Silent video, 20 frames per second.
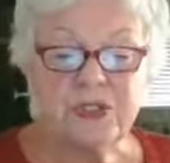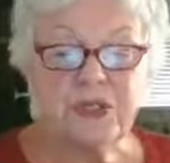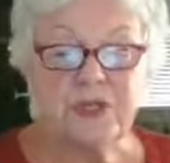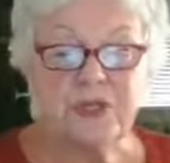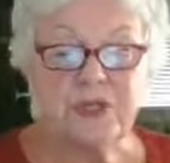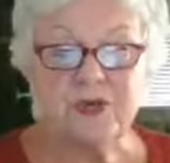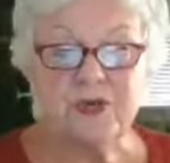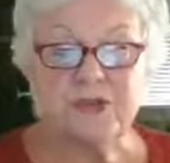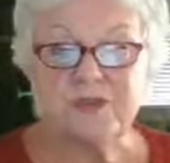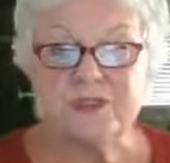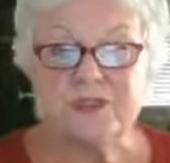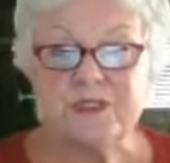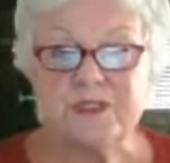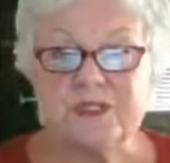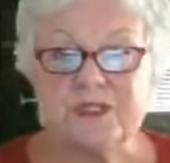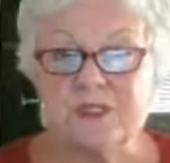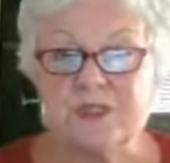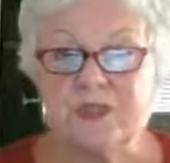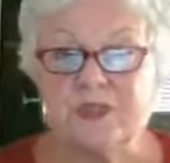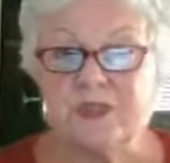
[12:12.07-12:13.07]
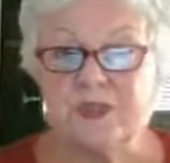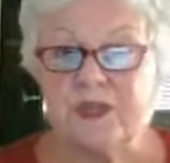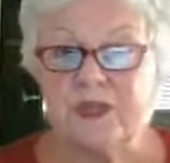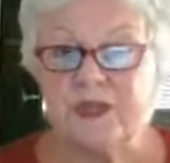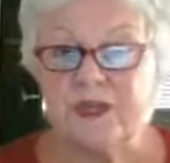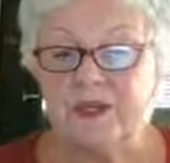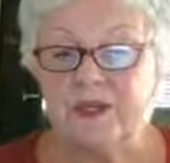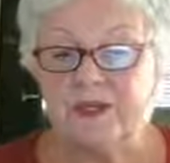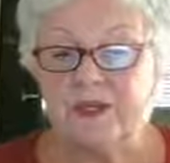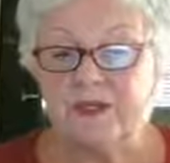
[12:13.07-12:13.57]
I hope to see you
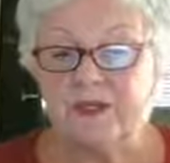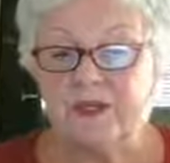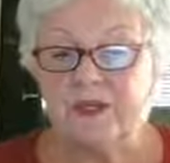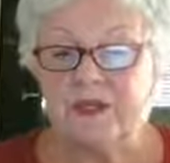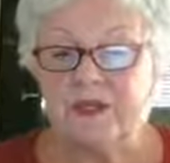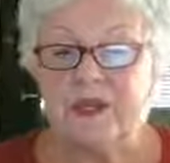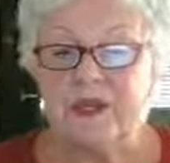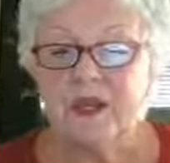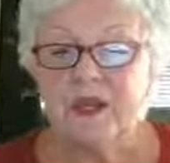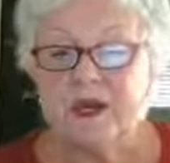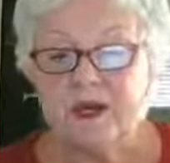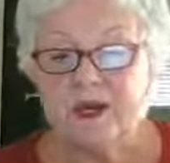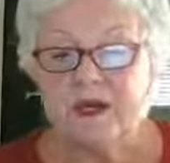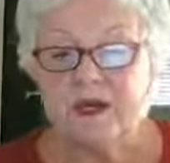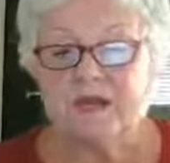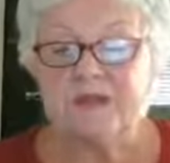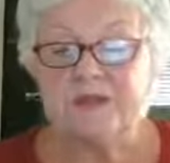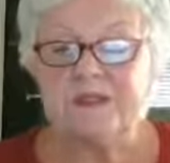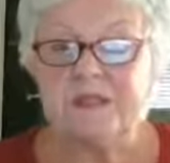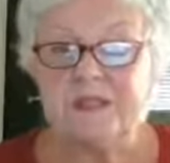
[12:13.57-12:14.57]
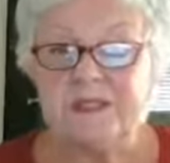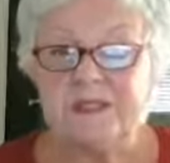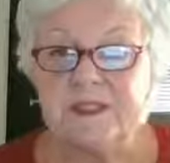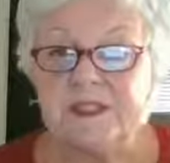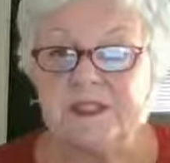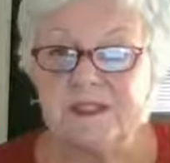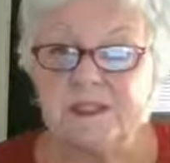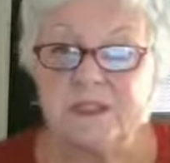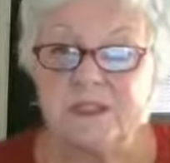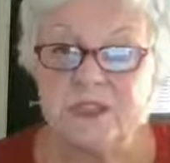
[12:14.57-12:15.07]
then. I
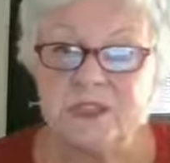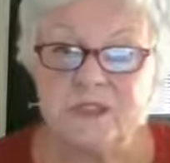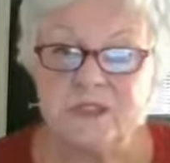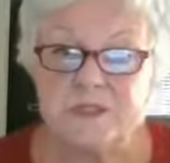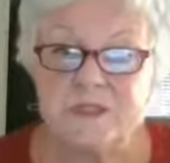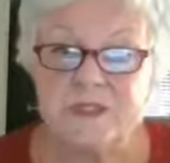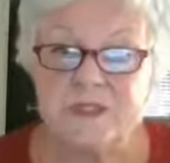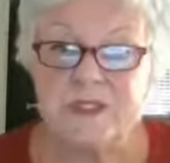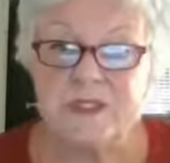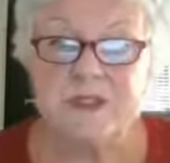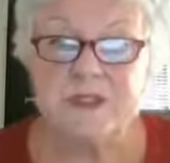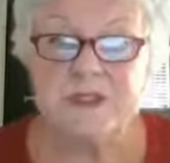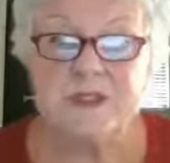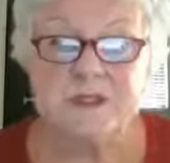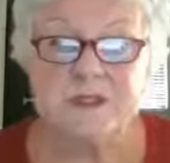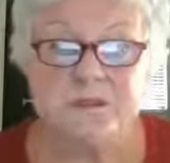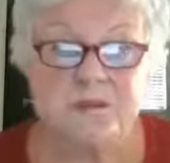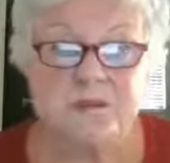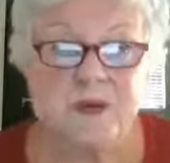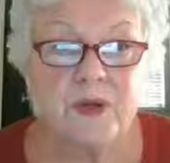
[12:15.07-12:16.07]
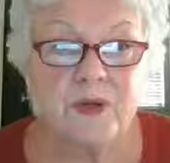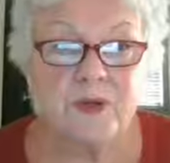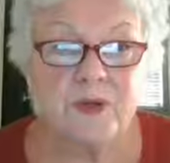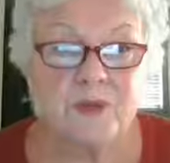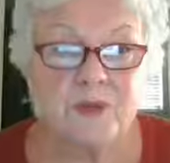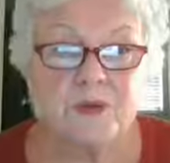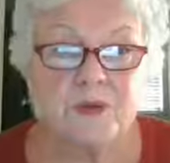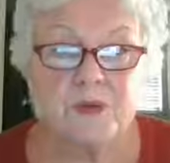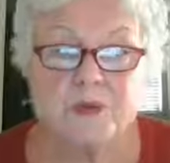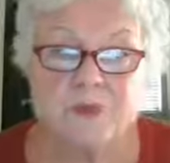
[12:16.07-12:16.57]
did just recently
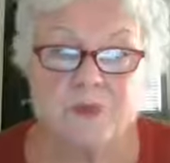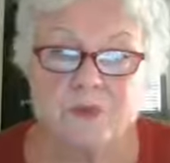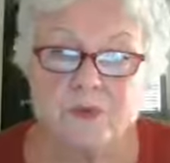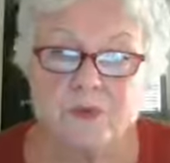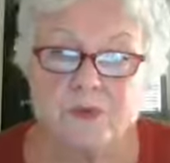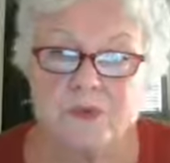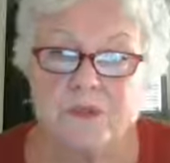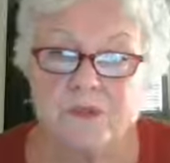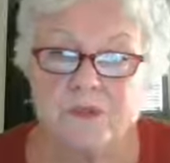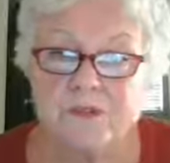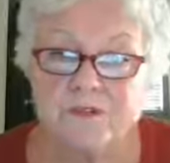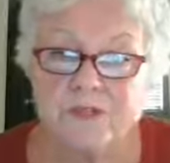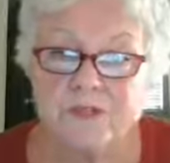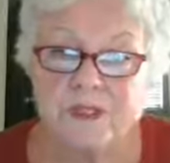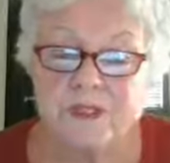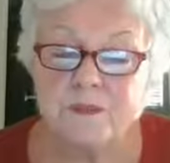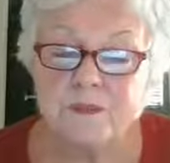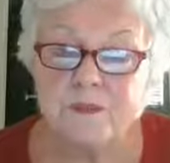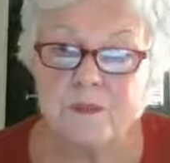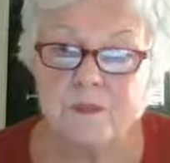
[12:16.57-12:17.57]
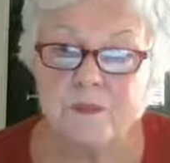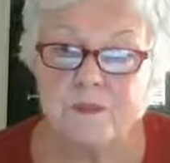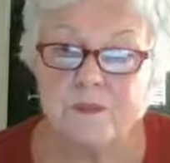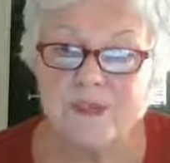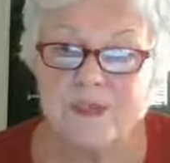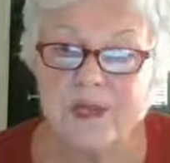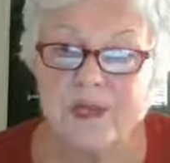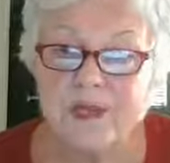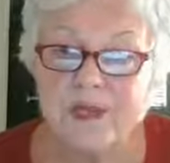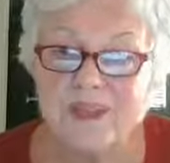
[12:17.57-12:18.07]
post on our Facebook
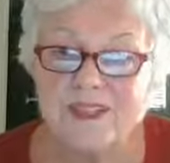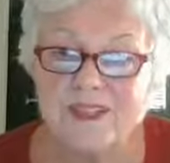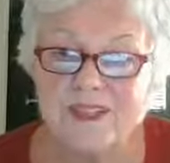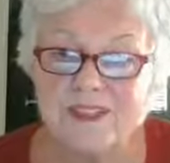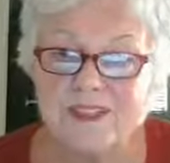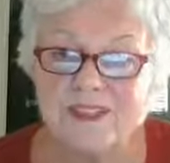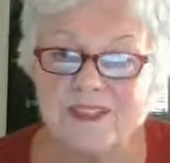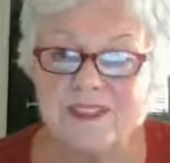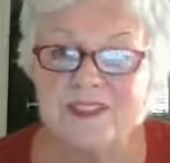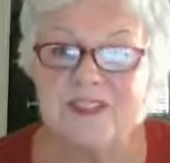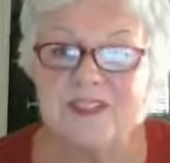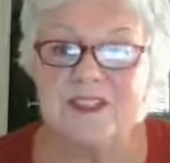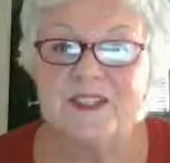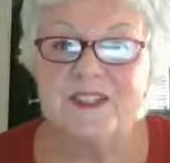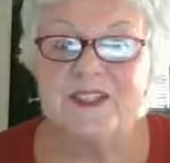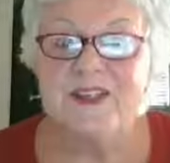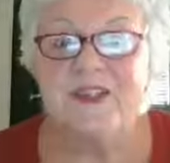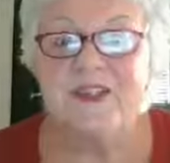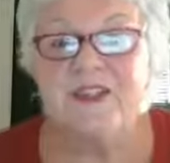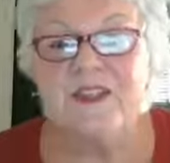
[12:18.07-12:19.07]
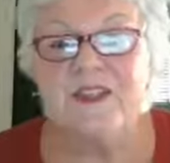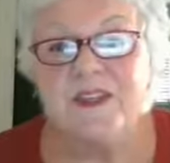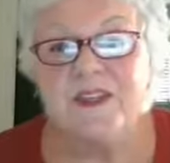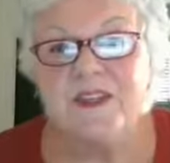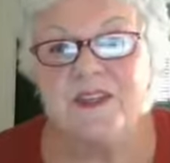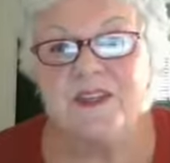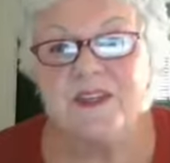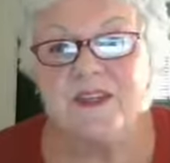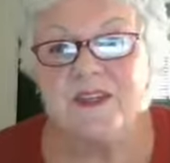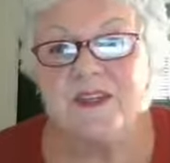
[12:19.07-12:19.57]
page
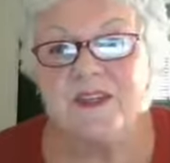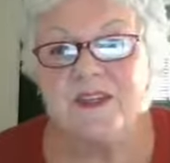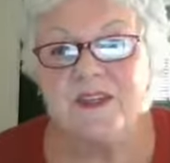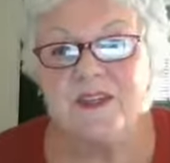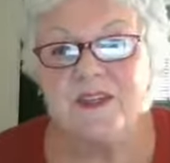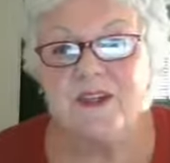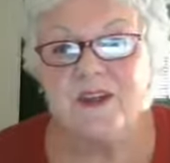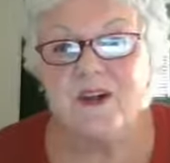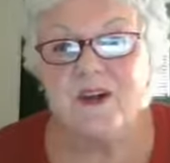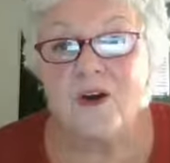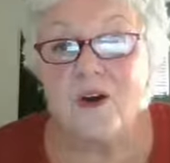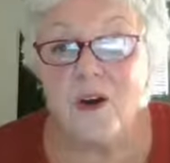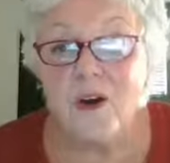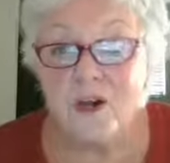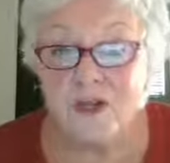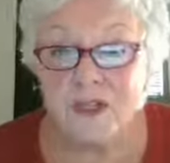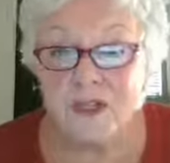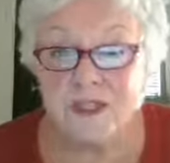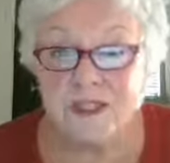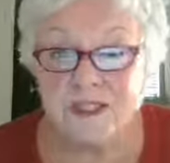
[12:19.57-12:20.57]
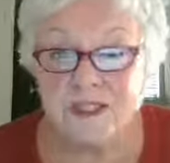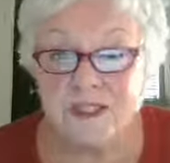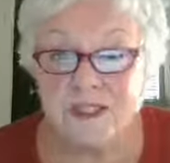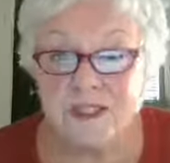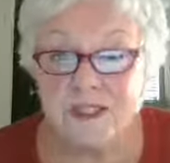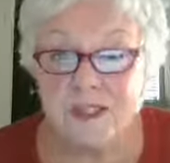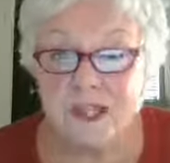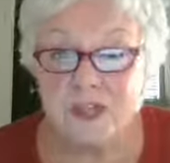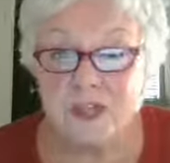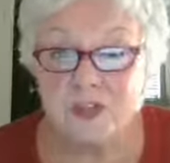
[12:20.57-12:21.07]
the August
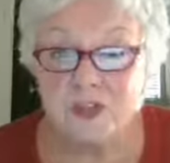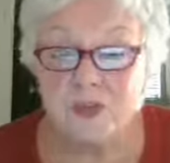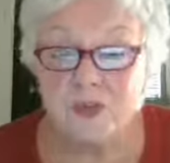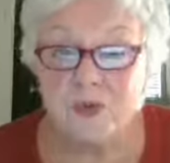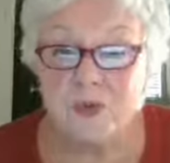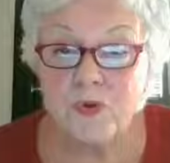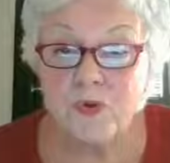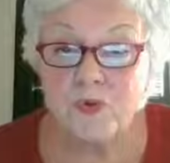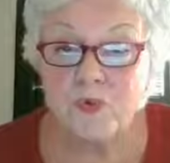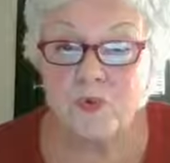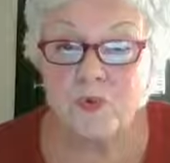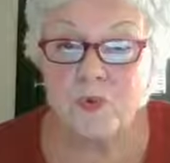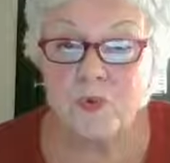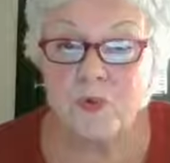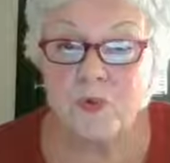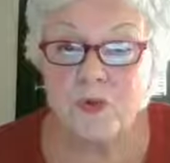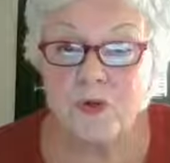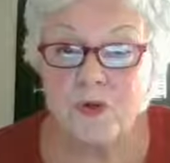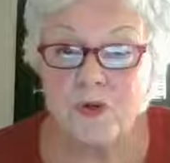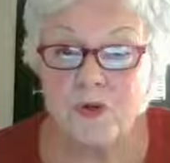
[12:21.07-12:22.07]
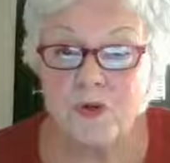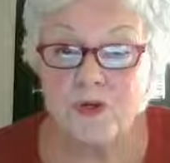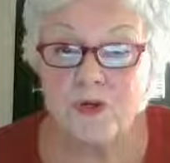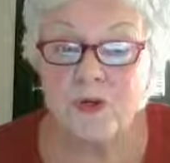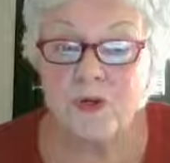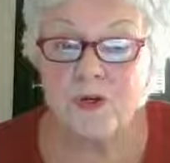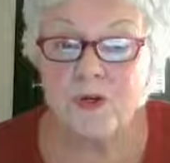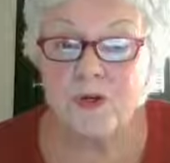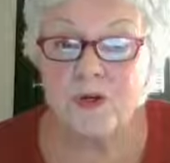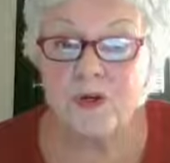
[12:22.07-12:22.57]
schedule for
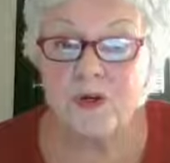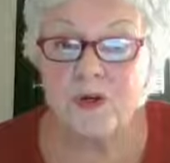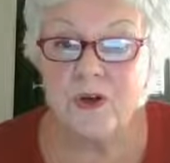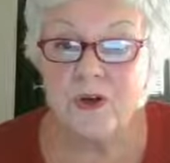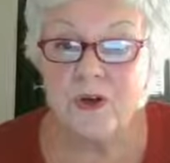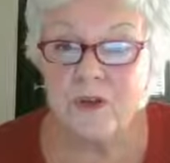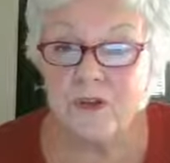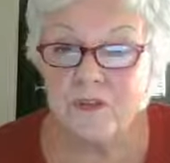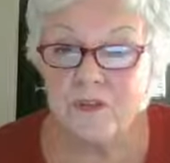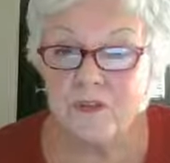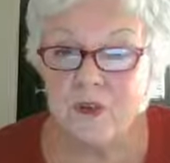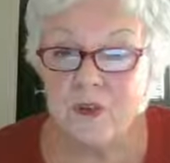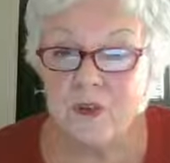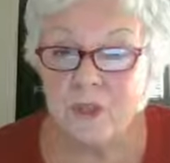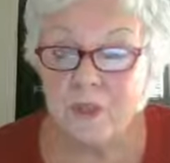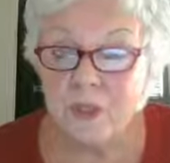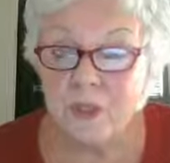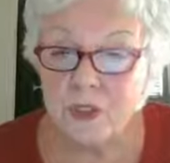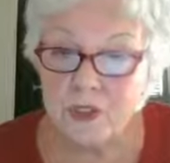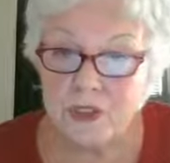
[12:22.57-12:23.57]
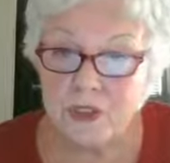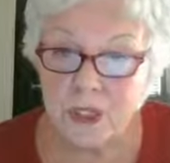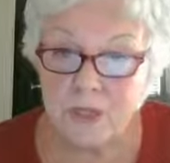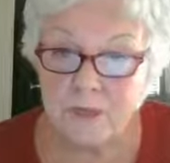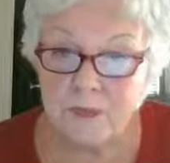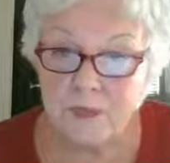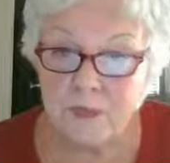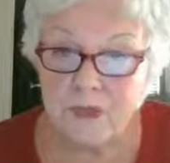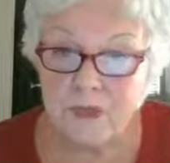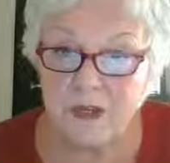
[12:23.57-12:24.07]
all of our
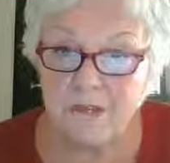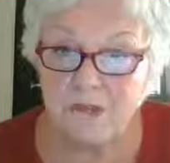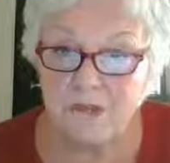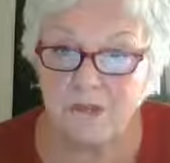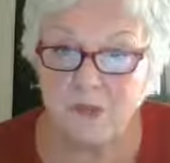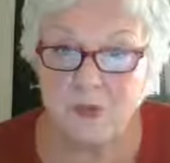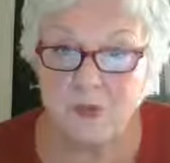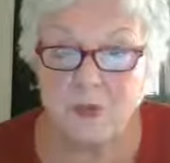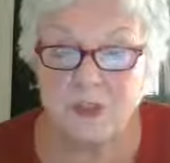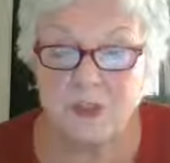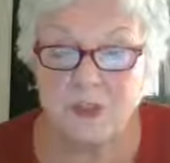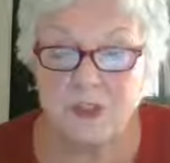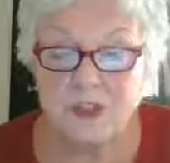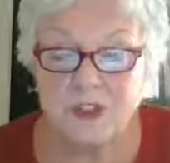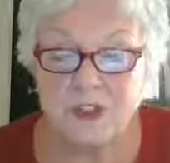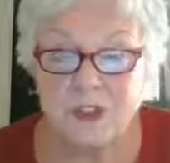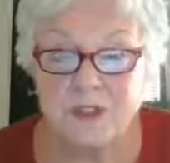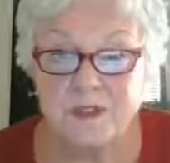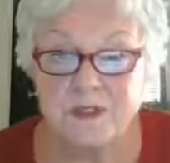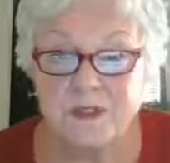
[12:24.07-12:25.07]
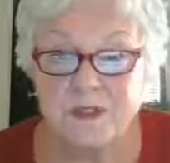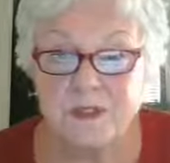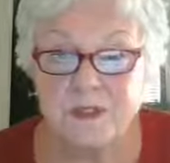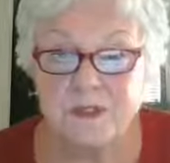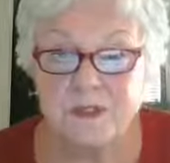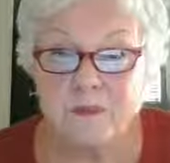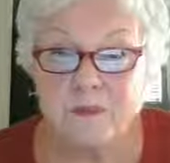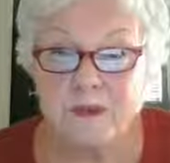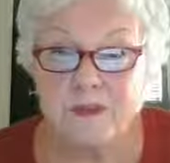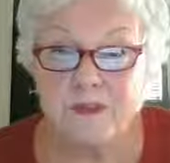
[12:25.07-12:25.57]
workshops. We have 4 workshops this
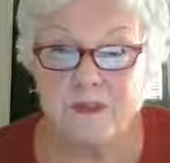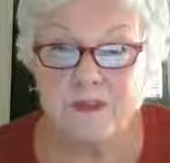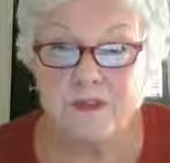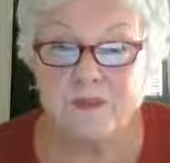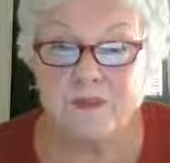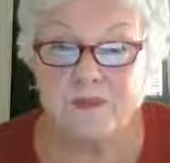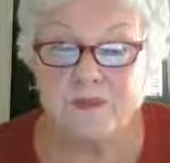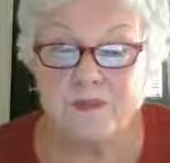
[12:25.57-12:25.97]
month.